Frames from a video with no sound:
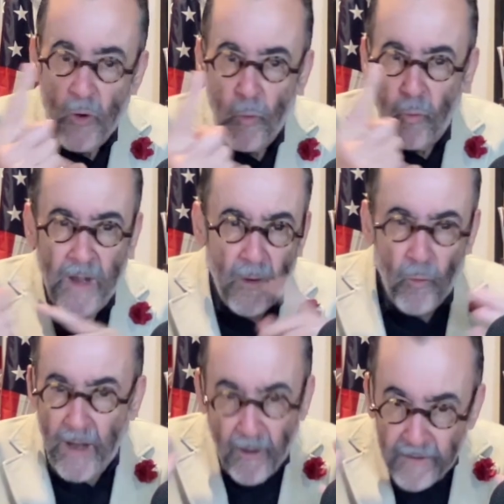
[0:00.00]
Where,
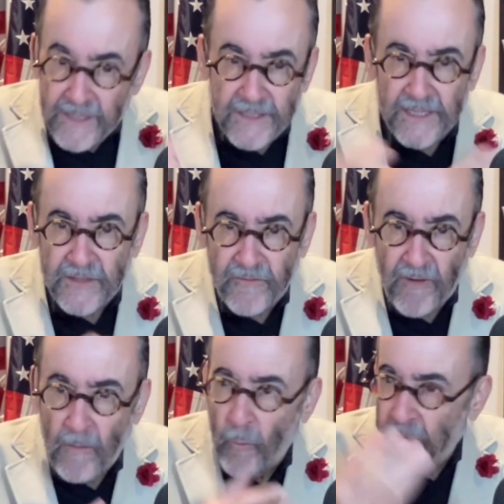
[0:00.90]
where is this
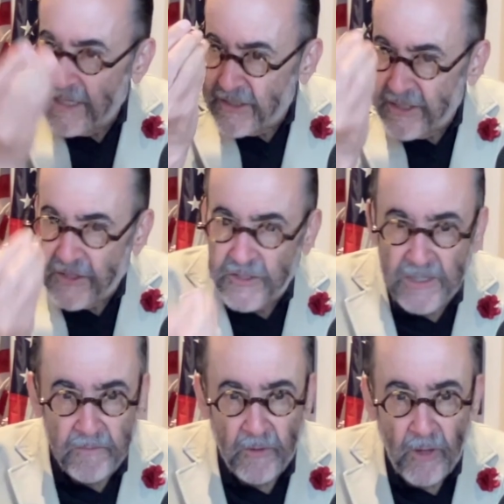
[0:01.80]
from? What is this
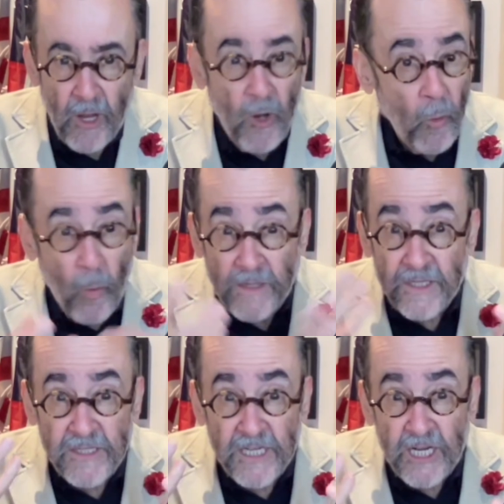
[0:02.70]
symbol? What
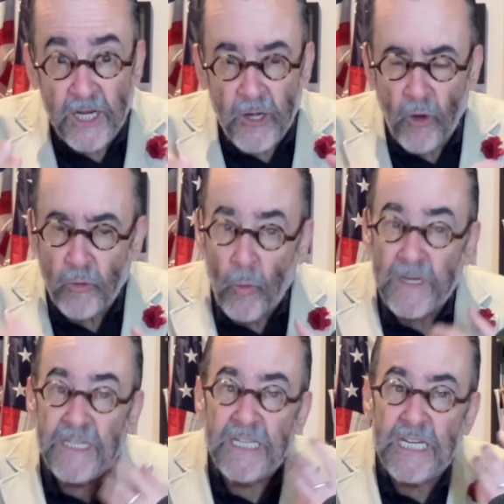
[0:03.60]
does it connote? What
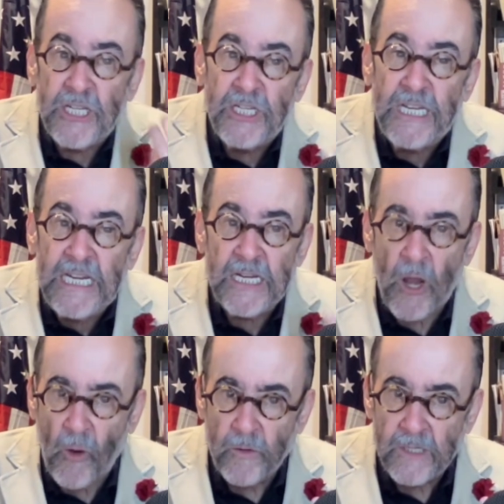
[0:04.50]
does it
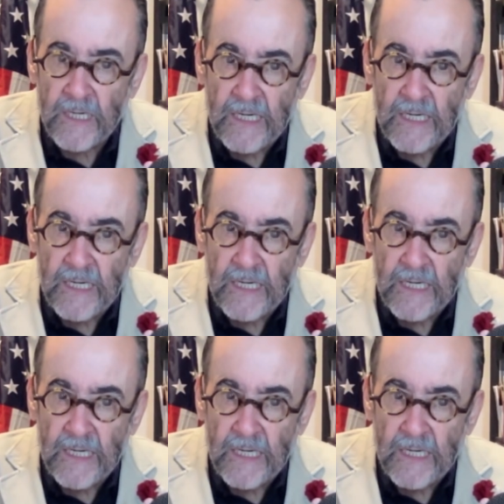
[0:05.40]
denote?